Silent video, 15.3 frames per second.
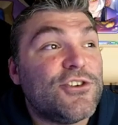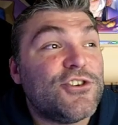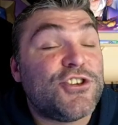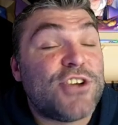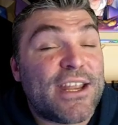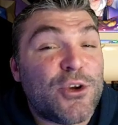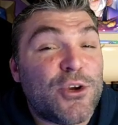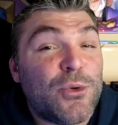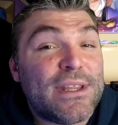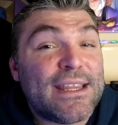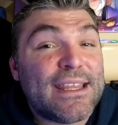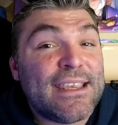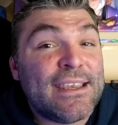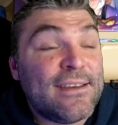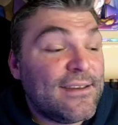
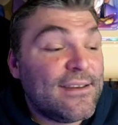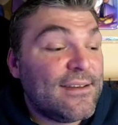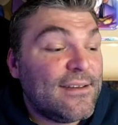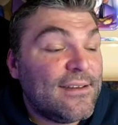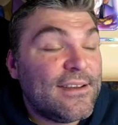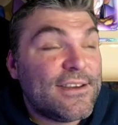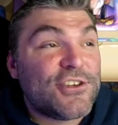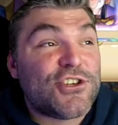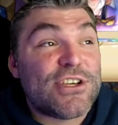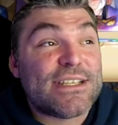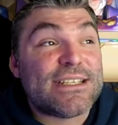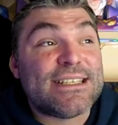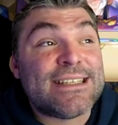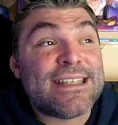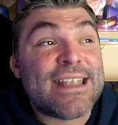Genuinely, she's
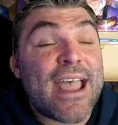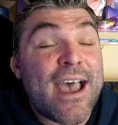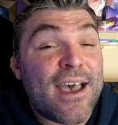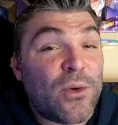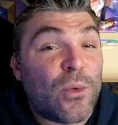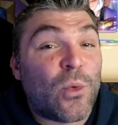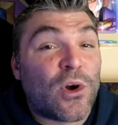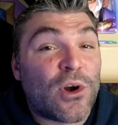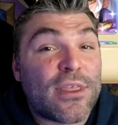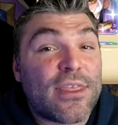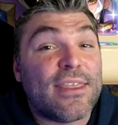not worth the